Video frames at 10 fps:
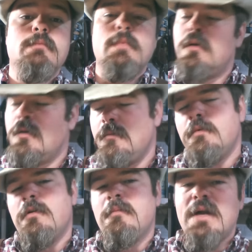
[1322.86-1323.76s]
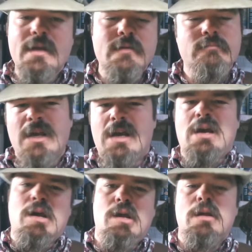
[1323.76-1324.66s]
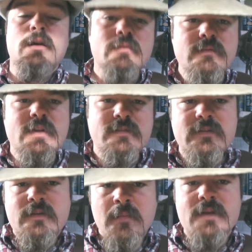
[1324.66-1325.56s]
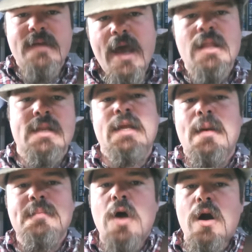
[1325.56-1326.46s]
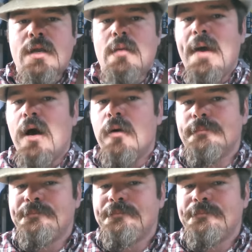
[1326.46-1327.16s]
Everybody. This is the mentality I'm talking about.